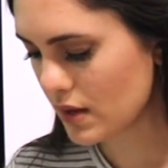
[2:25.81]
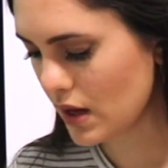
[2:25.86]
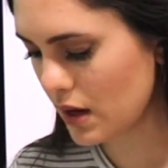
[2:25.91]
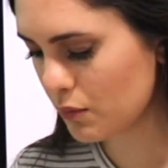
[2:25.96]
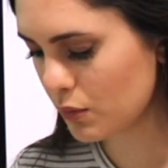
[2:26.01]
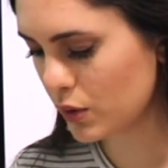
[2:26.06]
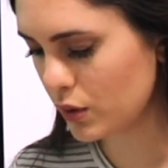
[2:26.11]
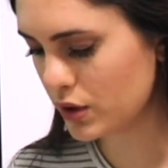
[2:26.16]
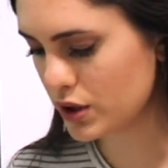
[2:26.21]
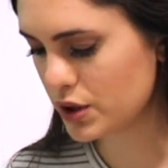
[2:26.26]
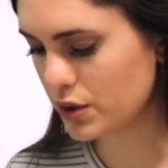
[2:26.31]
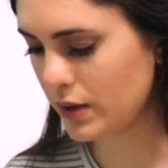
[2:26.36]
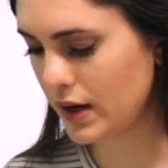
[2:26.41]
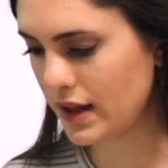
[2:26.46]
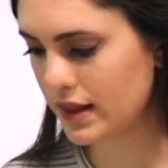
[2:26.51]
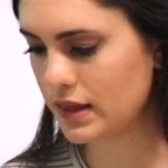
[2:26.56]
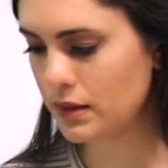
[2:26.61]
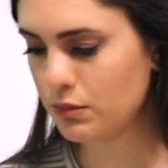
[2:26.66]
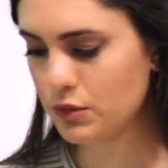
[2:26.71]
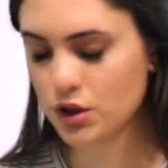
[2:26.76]
I'm going to
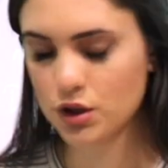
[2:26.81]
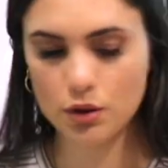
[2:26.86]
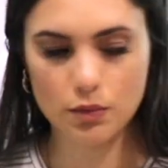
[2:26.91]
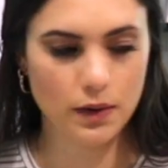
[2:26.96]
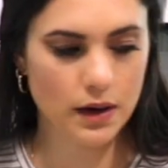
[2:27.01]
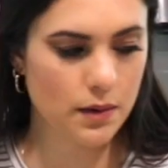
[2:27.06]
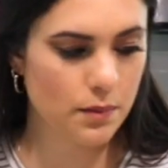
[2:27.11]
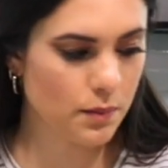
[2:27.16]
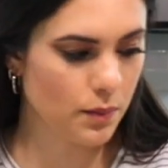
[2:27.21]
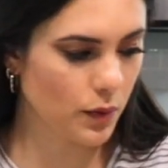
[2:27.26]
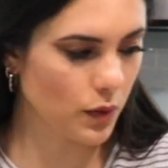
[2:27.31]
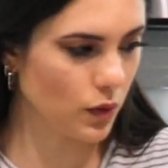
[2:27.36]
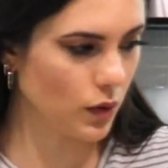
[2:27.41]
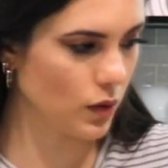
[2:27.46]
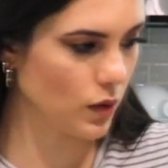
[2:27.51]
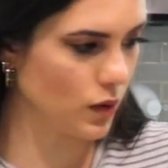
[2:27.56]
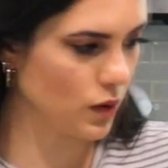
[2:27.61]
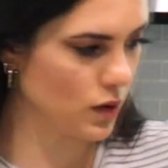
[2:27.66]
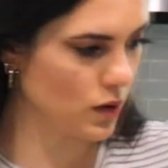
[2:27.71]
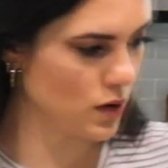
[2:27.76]
add them to my
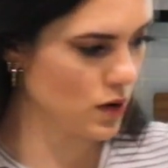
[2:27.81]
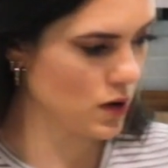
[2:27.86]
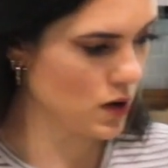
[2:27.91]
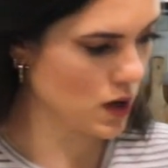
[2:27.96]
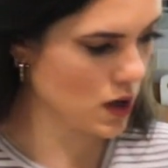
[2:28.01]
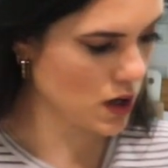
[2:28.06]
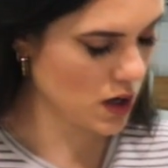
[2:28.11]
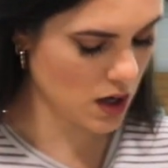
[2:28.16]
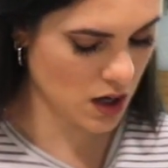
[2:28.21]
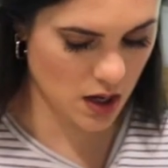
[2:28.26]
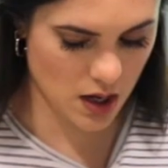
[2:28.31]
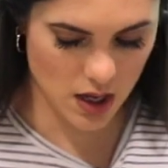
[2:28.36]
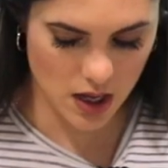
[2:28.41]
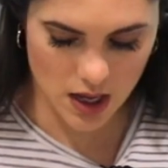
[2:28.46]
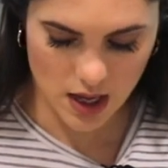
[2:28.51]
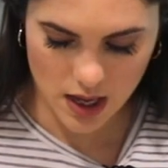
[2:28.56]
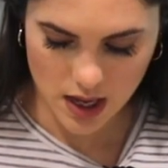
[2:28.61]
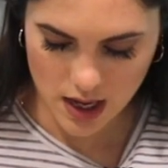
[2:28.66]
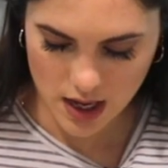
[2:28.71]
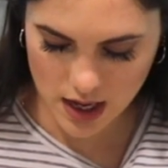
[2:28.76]
bowl,
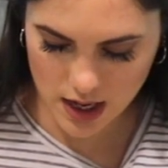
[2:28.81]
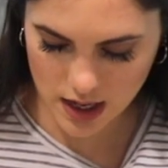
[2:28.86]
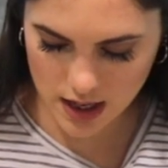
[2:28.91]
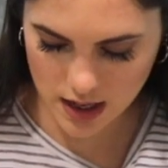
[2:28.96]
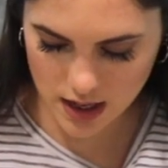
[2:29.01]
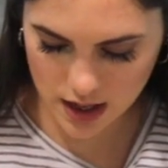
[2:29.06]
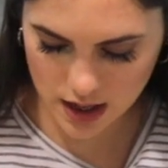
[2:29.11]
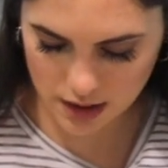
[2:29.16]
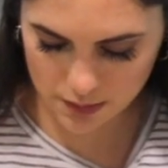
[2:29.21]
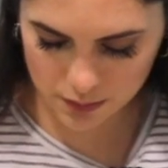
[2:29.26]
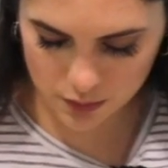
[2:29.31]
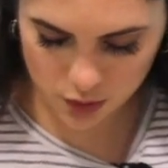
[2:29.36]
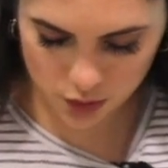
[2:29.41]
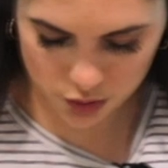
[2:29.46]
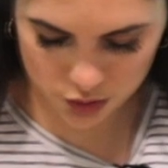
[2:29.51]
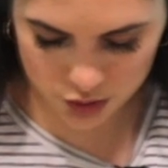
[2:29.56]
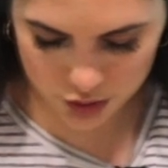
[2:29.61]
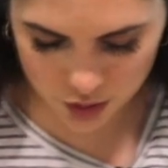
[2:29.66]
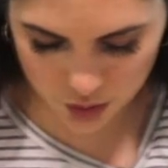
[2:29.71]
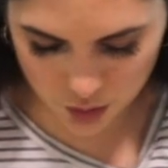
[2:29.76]
and I'm
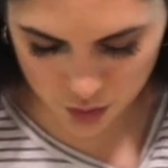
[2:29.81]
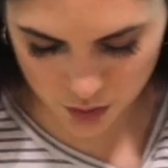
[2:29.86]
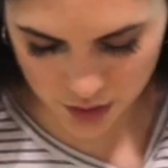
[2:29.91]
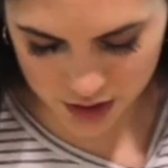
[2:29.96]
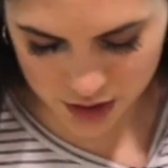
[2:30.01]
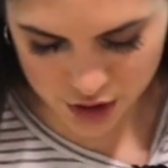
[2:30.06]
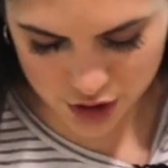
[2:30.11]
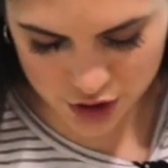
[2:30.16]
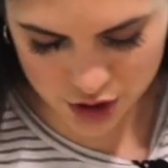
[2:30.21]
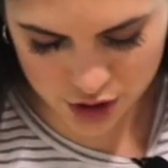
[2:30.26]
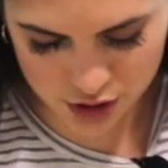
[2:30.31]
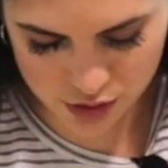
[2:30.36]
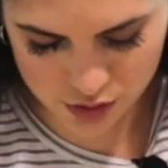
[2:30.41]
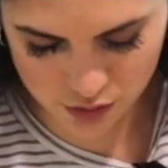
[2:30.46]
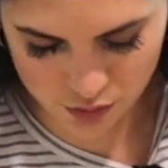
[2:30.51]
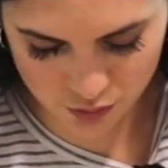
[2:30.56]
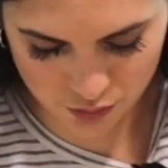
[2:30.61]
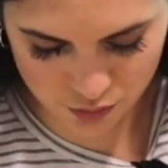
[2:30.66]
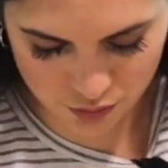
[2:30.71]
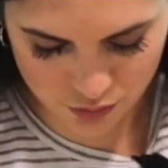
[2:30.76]
also going
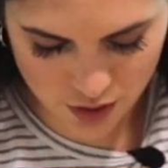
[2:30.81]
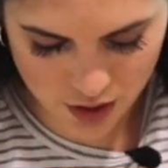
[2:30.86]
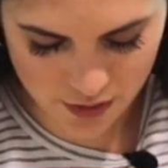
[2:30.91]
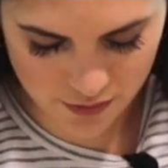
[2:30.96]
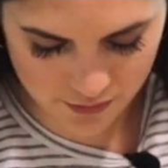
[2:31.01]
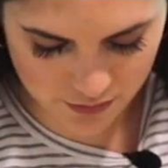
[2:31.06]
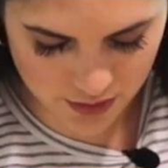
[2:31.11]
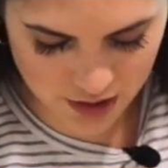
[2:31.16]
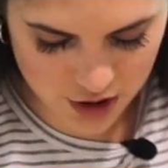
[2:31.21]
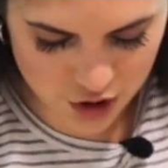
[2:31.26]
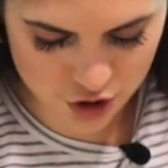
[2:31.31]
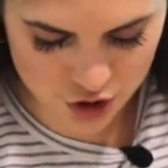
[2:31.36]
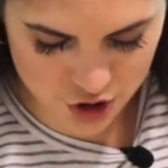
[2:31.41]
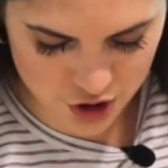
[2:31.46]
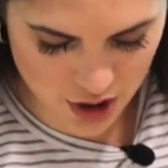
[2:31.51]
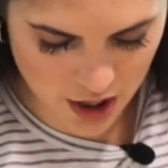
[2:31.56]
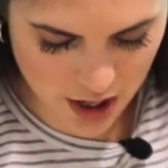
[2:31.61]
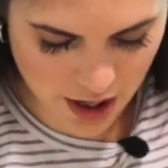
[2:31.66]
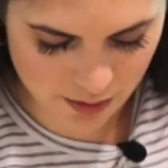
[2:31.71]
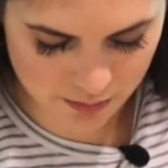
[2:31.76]
to roughly
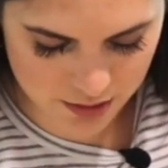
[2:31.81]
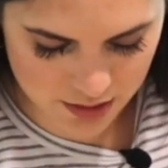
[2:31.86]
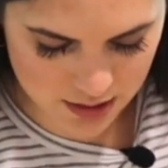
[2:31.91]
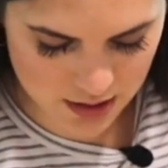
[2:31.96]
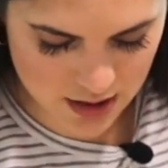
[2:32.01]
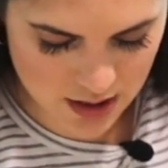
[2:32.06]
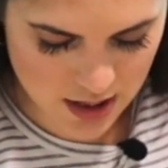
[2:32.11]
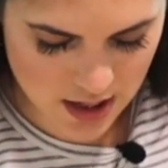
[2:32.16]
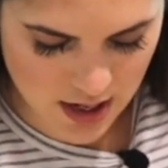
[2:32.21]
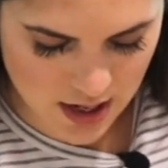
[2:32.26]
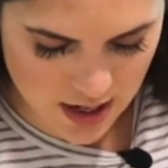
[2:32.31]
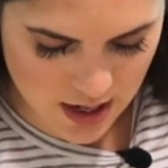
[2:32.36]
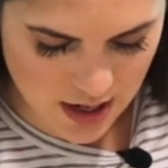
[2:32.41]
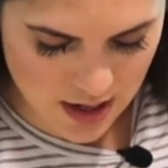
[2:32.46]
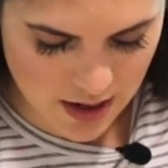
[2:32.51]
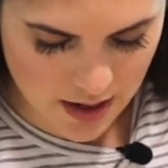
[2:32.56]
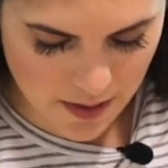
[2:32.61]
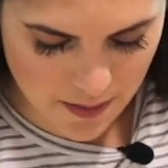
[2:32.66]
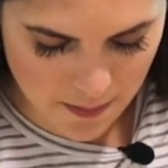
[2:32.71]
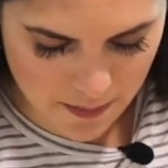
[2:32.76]
chop
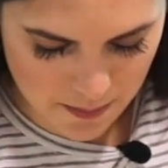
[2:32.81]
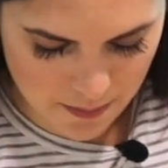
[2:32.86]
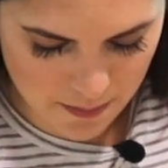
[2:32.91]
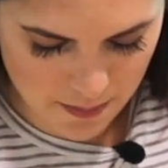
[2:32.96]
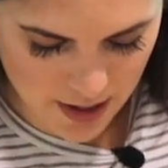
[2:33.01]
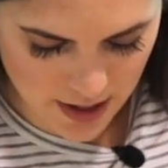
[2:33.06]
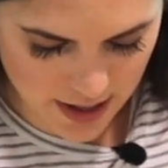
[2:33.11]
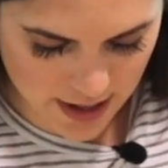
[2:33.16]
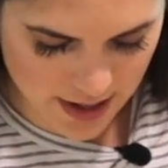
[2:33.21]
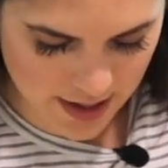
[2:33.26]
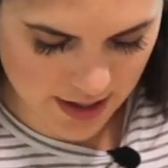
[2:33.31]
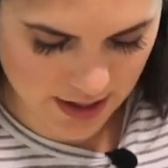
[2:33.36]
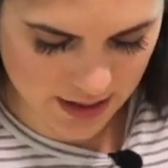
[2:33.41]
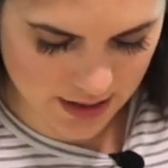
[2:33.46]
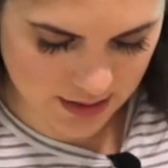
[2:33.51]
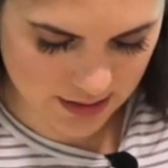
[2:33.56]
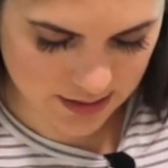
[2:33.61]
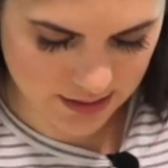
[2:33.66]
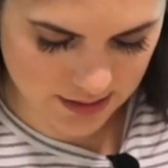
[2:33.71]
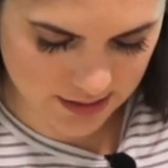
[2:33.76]

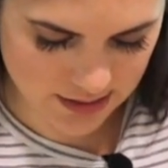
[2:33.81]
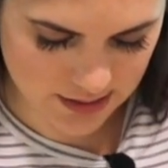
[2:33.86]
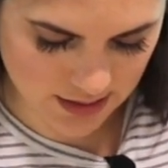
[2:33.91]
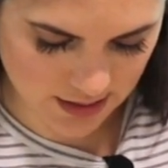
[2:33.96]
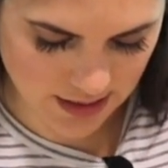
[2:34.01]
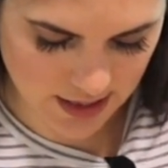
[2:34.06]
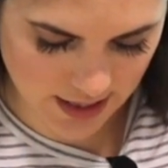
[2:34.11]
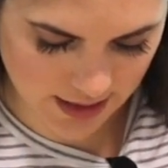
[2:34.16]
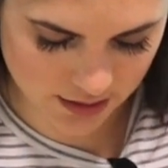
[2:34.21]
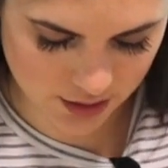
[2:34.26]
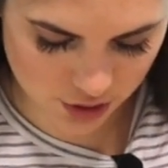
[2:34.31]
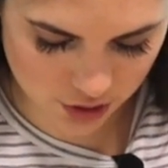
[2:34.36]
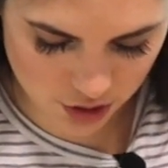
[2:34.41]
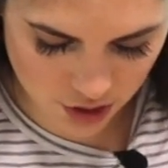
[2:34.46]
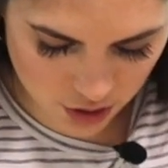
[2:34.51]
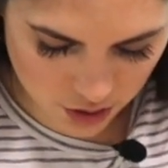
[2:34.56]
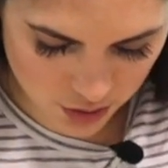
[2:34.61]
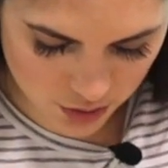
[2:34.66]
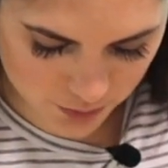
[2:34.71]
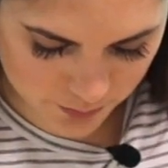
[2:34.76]
my
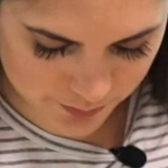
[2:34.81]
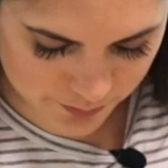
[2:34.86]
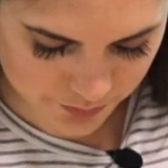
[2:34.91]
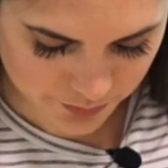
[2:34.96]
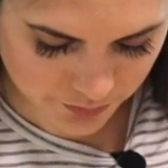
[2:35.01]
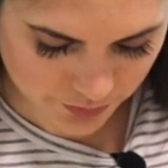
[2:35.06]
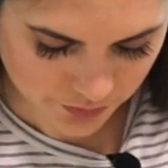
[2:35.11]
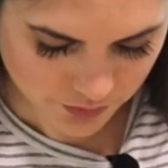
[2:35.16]
cilantro.